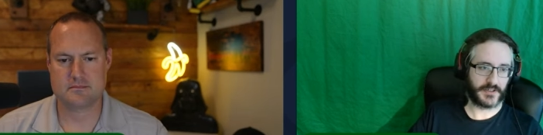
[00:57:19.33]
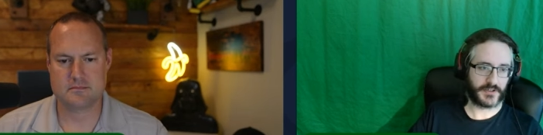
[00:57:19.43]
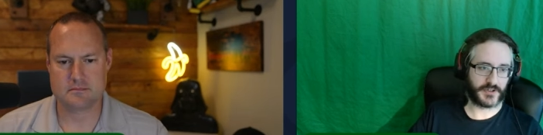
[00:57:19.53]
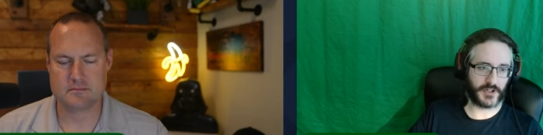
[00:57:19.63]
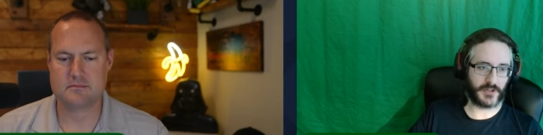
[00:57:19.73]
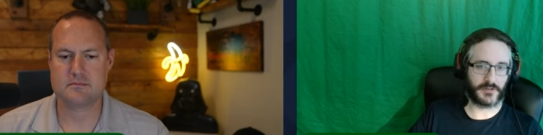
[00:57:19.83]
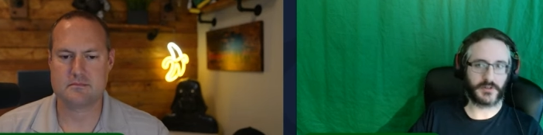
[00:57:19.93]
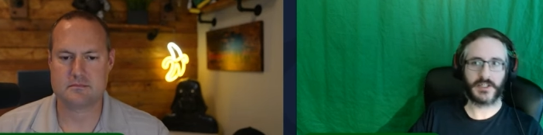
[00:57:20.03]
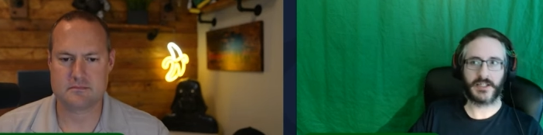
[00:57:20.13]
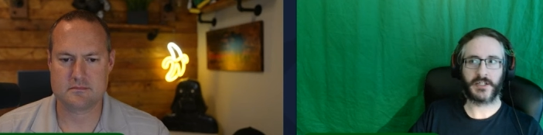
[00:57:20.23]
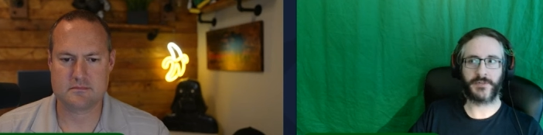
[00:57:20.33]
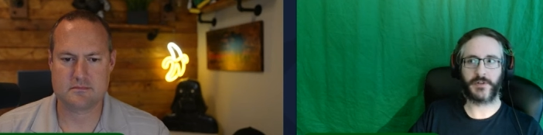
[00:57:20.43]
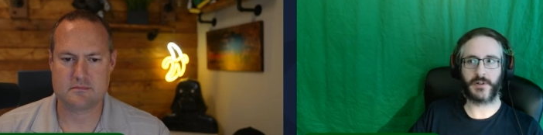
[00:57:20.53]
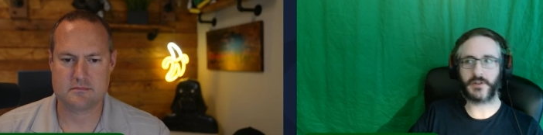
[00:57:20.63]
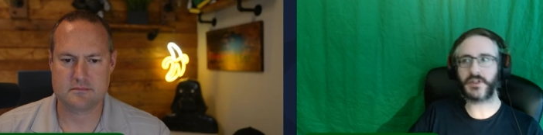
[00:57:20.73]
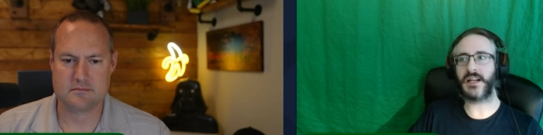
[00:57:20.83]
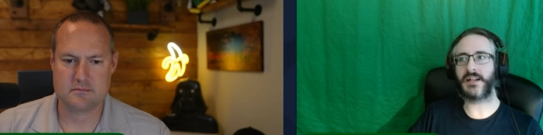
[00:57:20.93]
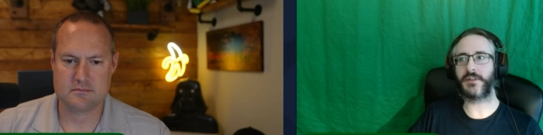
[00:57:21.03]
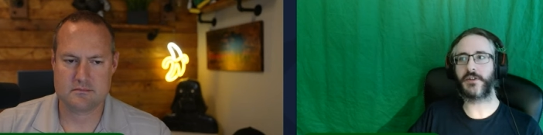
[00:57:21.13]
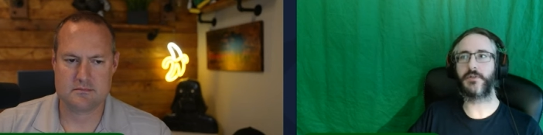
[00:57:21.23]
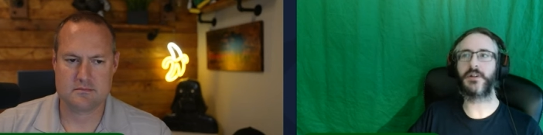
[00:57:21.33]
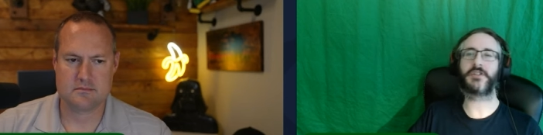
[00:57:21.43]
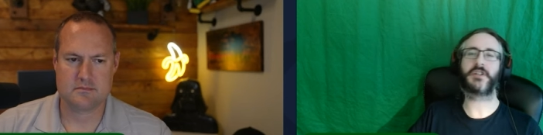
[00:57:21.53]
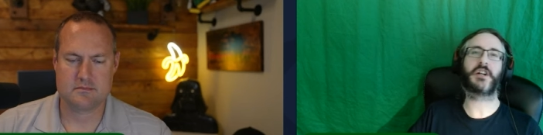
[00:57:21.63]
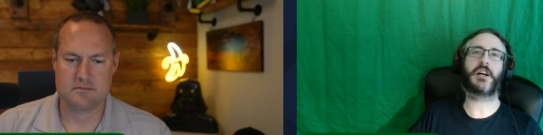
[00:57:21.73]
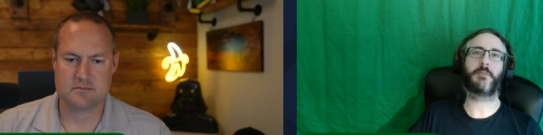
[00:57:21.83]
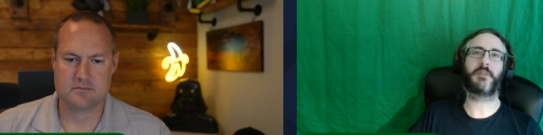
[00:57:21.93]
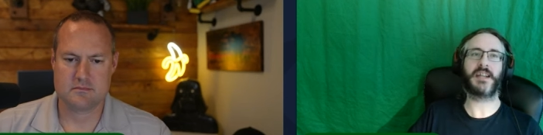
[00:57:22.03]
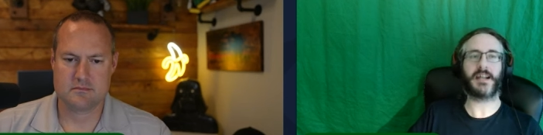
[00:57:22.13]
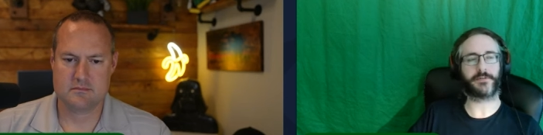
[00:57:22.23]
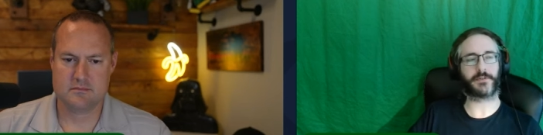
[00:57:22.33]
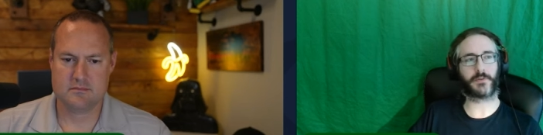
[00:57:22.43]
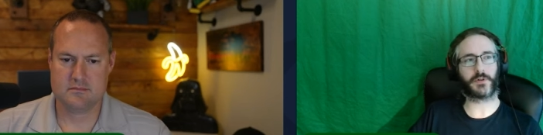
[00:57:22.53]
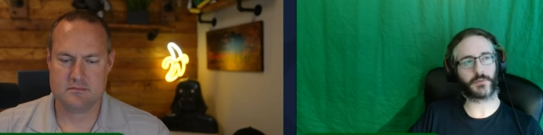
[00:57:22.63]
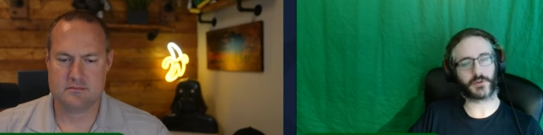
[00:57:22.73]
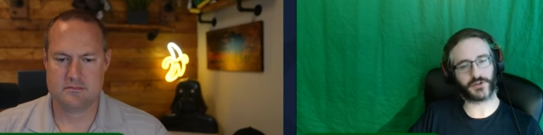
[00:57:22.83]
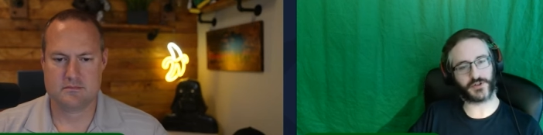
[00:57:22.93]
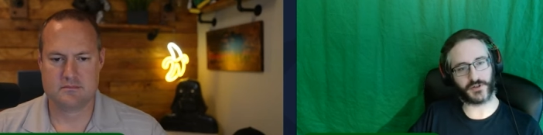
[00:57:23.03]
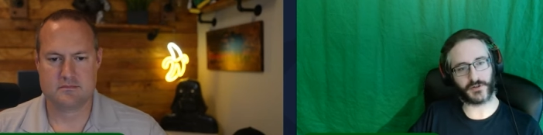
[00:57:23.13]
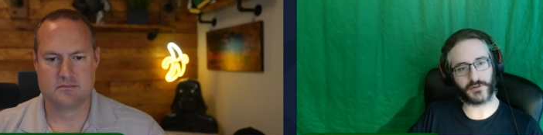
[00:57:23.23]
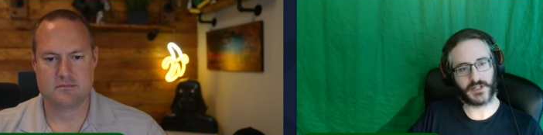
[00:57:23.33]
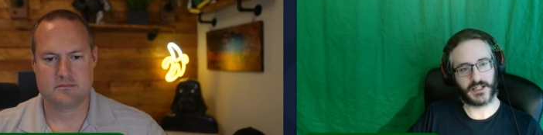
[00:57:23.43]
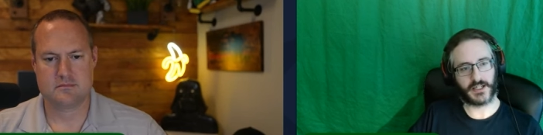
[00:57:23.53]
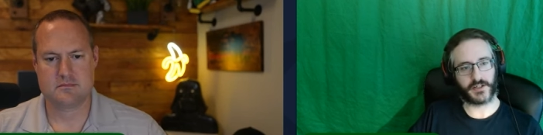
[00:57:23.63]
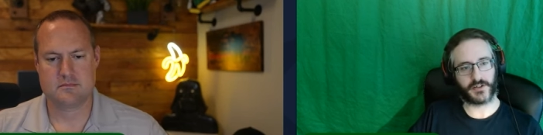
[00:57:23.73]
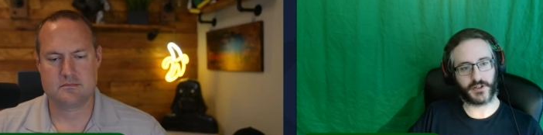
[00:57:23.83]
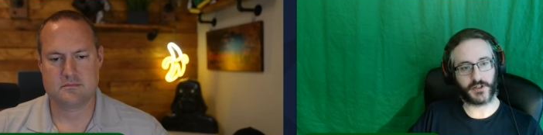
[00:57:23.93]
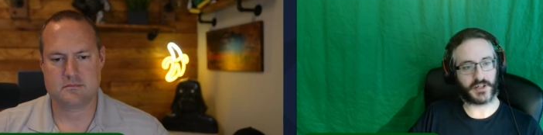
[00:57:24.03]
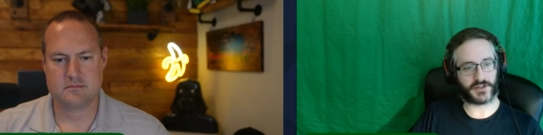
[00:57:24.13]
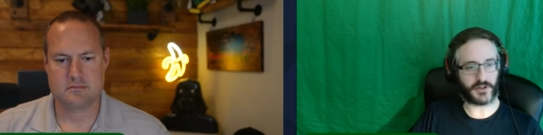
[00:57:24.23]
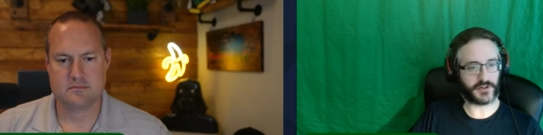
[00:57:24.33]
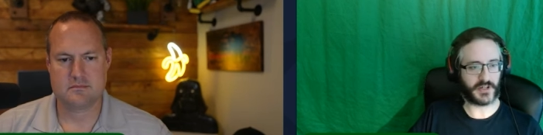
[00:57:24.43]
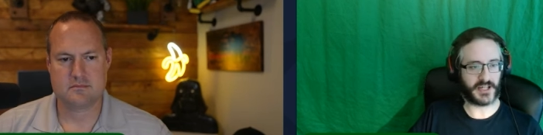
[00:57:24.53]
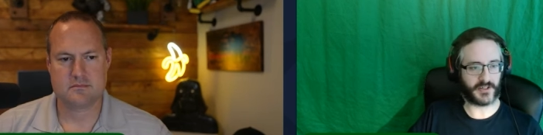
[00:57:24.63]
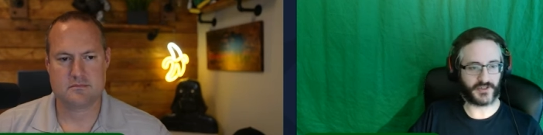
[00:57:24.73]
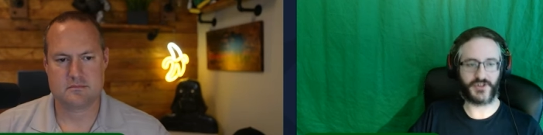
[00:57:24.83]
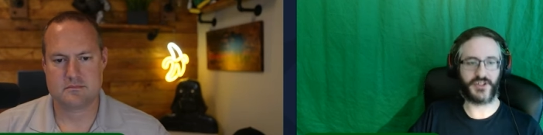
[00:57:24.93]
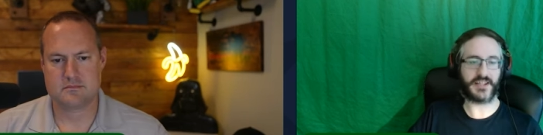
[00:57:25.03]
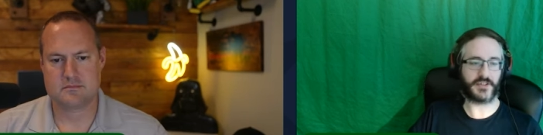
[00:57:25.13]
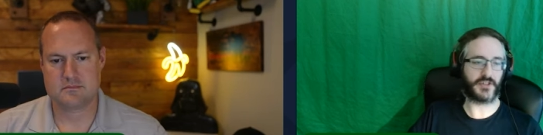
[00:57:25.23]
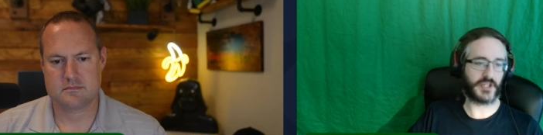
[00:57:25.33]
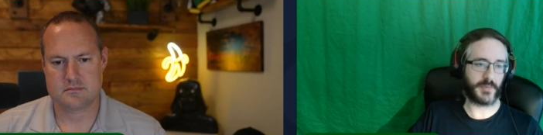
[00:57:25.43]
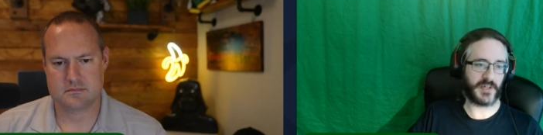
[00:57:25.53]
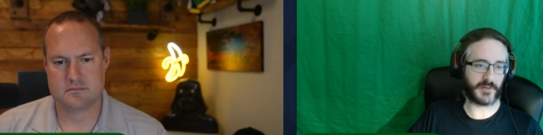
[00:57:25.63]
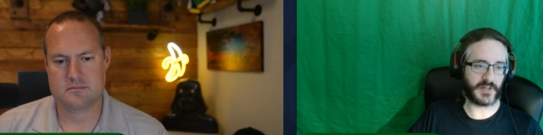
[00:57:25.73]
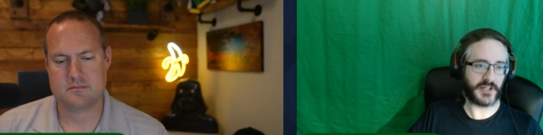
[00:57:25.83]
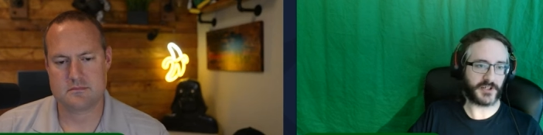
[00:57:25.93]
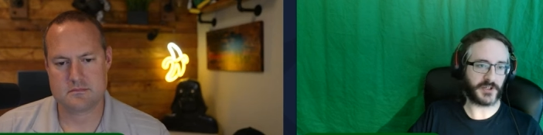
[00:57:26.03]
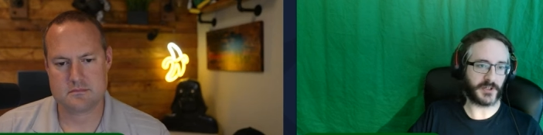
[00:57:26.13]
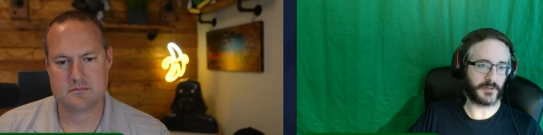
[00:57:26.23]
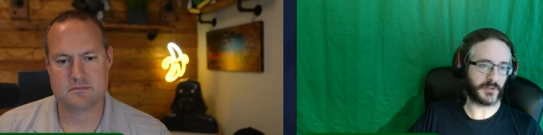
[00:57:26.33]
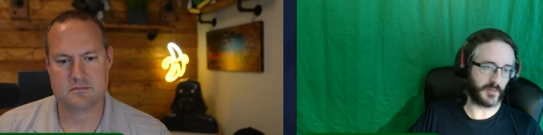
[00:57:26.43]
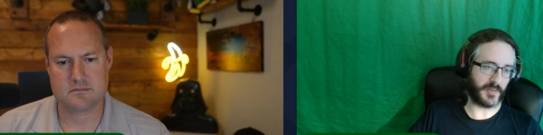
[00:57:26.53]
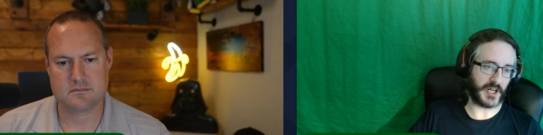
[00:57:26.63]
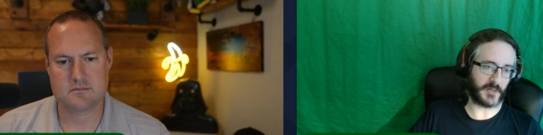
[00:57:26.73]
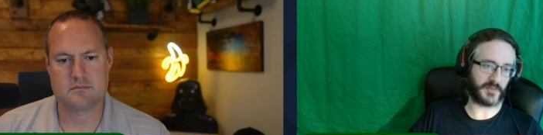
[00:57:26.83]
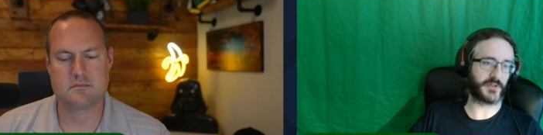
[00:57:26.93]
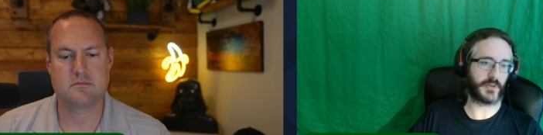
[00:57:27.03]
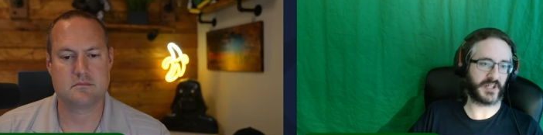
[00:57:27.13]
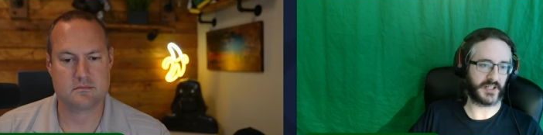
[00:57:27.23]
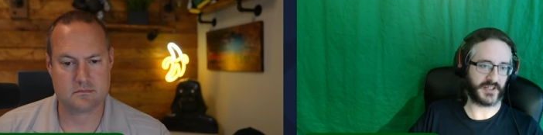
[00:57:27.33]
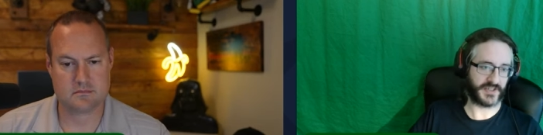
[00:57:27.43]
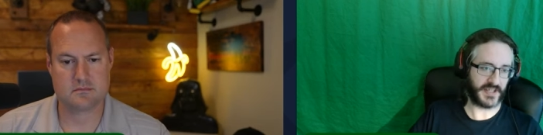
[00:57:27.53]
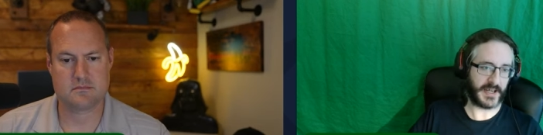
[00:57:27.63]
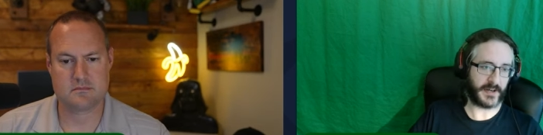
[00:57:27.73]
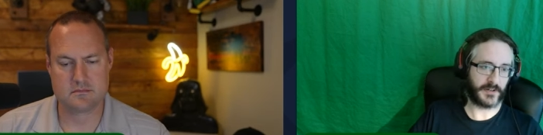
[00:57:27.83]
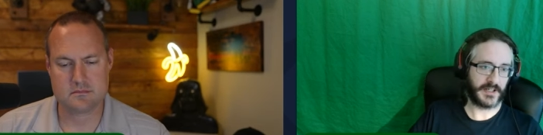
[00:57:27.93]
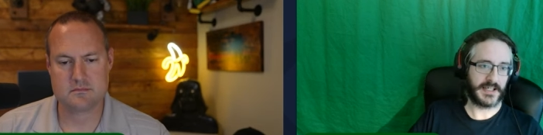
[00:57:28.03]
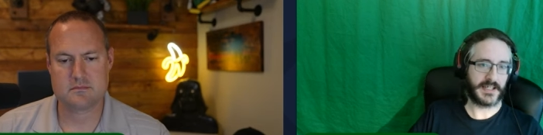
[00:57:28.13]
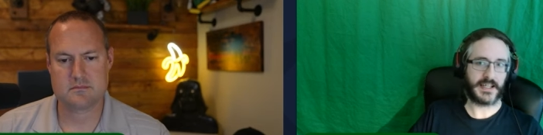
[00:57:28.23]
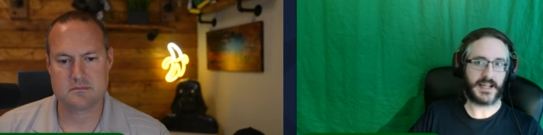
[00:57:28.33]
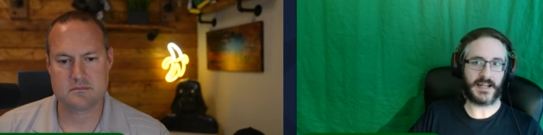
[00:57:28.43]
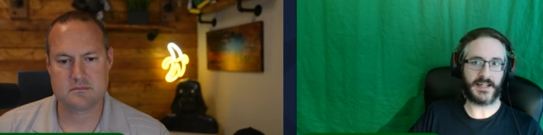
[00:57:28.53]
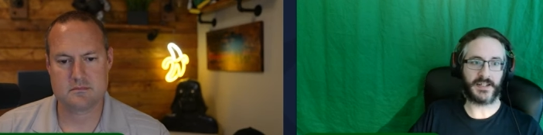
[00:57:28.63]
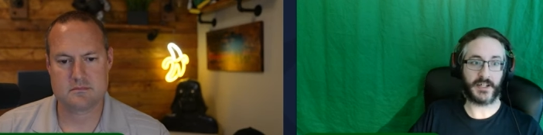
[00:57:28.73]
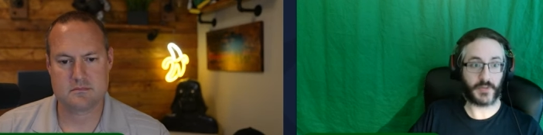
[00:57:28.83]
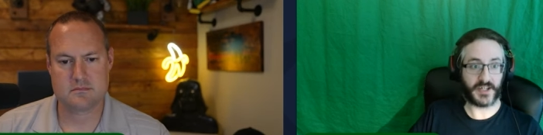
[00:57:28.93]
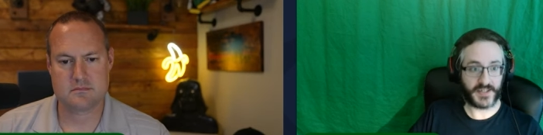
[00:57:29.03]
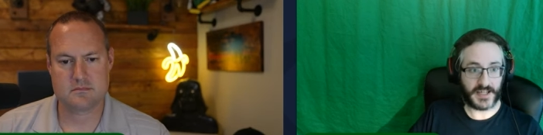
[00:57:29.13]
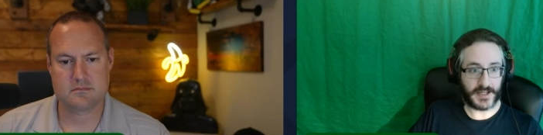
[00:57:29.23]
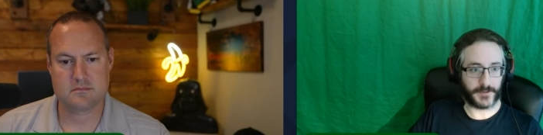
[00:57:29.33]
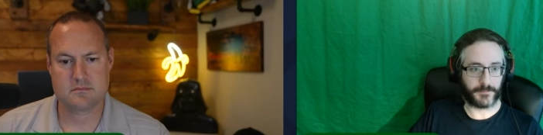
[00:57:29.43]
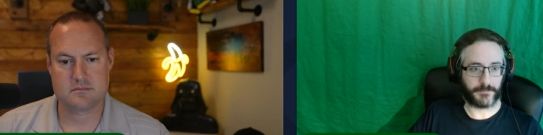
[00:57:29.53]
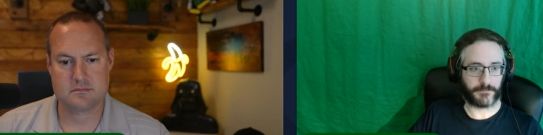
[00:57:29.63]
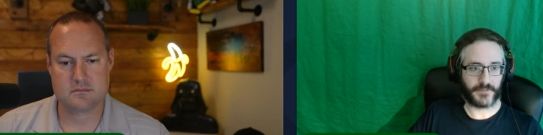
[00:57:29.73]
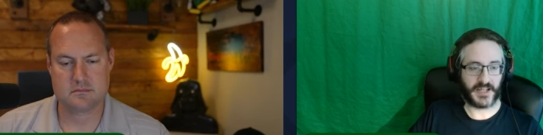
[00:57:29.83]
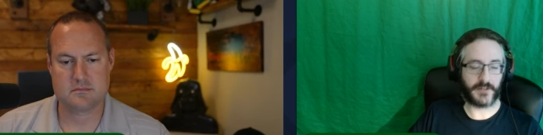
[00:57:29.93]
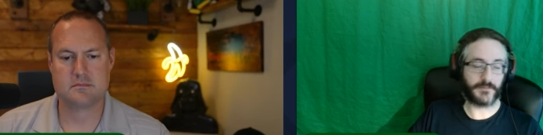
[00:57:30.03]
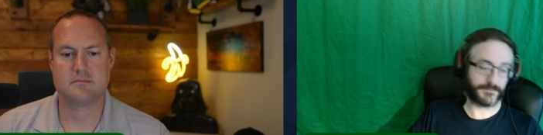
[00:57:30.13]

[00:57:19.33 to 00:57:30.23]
Speaker 1: So if you look at the US economy after World War II, the US also had a debt to GDP ratio comparable to what it is now, and it went down. Now,